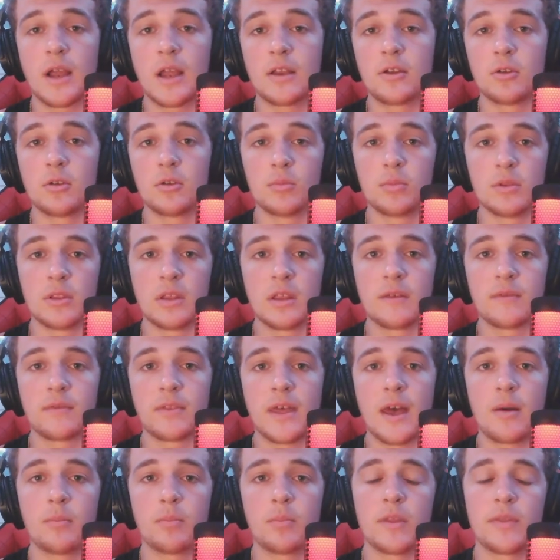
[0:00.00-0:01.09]
I do believe
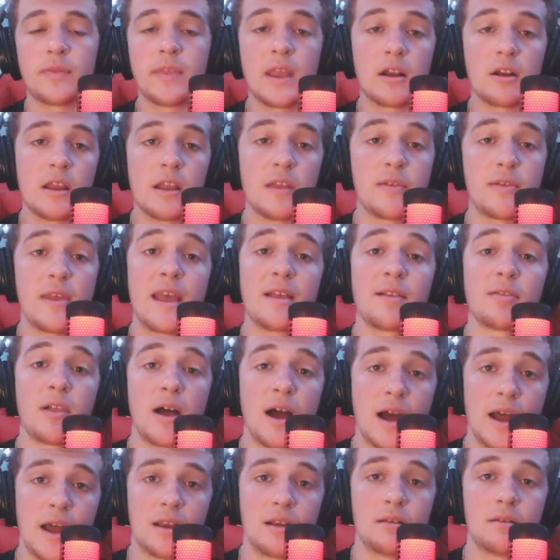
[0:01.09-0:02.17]
that. But there is a
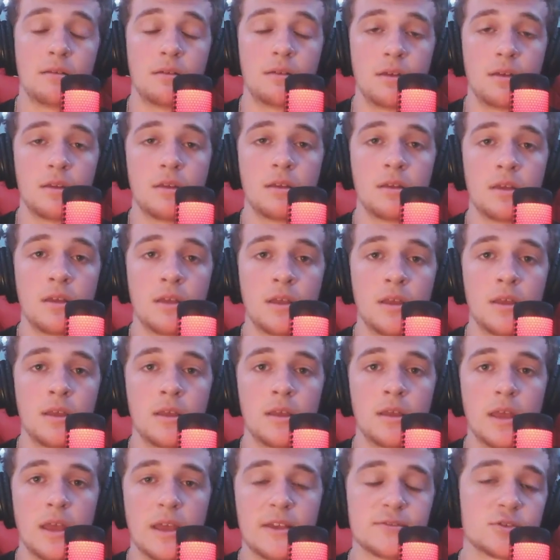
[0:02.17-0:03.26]
line.
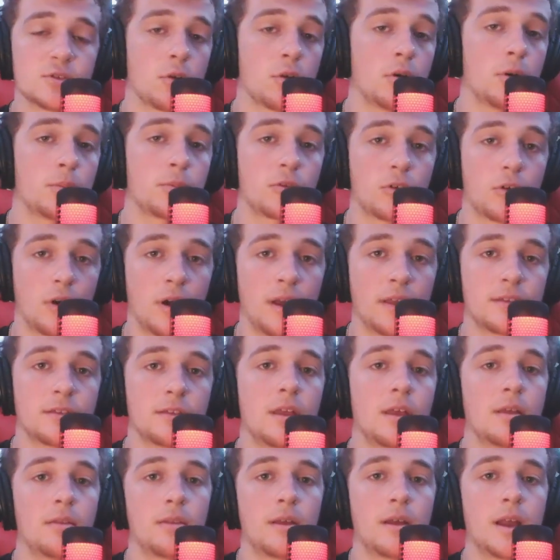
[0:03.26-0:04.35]
And Jorobe crossed
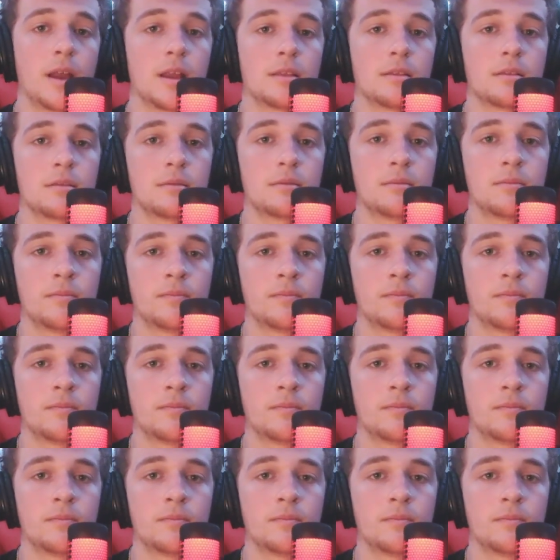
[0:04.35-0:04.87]
that line.